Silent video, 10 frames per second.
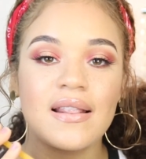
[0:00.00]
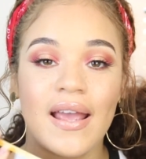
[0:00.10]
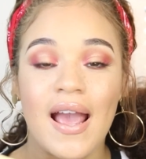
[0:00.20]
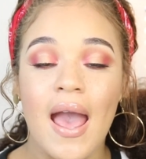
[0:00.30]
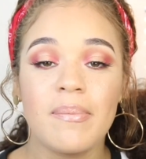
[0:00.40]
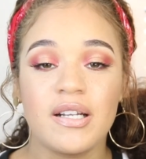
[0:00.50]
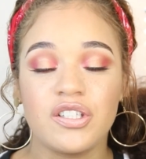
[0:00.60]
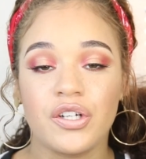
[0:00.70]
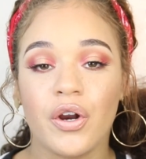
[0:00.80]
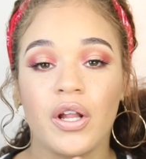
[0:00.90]
Like I had
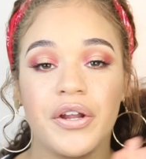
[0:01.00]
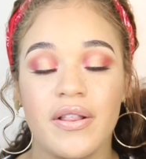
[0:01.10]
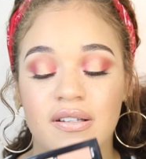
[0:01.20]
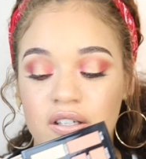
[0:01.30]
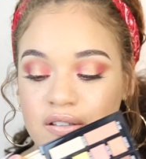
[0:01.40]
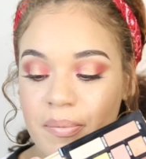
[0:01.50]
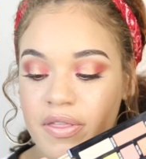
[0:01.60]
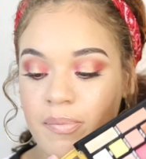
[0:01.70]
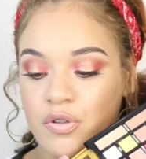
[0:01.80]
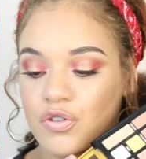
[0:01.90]
mentioned earlier, these are some of
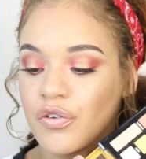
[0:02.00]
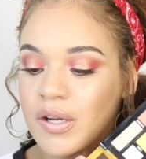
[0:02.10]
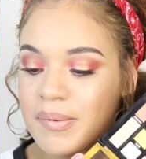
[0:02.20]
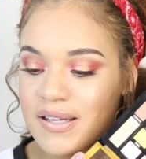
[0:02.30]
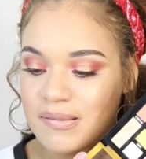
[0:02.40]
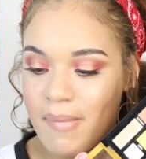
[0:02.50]
the most creamiest